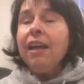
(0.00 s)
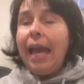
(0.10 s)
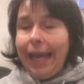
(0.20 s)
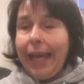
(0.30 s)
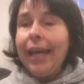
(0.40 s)

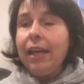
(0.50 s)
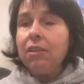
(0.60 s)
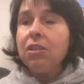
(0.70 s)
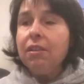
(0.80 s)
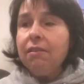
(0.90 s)

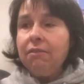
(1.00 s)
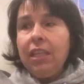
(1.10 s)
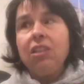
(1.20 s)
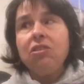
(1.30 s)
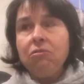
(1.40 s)
and
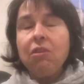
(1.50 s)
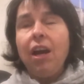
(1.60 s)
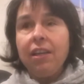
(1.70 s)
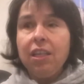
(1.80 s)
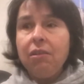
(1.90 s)
they do
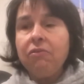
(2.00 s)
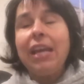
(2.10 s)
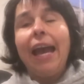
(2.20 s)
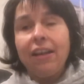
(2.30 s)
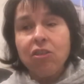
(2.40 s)
not give
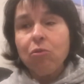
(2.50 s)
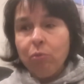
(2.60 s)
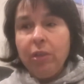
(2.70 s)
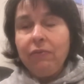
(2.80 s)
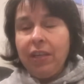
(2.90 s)
cash
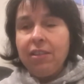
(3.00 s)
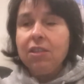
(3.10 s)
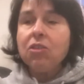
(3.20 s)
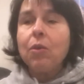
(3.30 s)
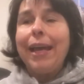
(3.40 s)
refunds.
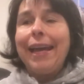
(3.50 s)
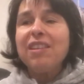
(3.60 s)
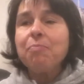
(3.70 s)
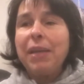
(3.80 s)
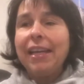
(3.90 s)
So I had to
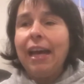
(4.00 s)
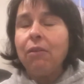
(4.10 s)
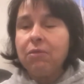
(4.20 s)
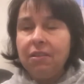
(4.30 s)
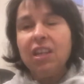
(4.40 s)
pick
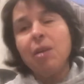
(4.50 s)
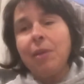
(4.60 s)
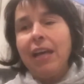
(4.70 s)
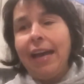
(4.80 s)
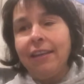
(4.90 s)
out a couple
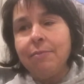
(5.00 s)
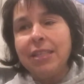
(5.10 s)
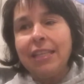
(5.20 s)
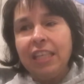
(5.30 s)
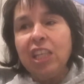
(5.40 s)
of items
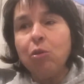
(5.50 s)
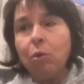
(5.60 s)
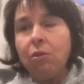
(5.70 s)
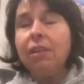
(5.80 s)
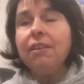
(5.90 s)
that
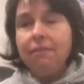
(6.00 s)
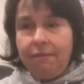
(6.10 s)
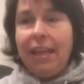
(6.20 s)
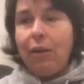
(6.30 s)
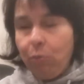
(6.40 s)
equal
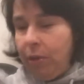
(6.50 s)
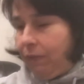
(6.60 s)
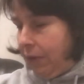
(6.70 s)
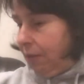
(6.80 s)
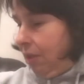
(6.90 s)
that refund.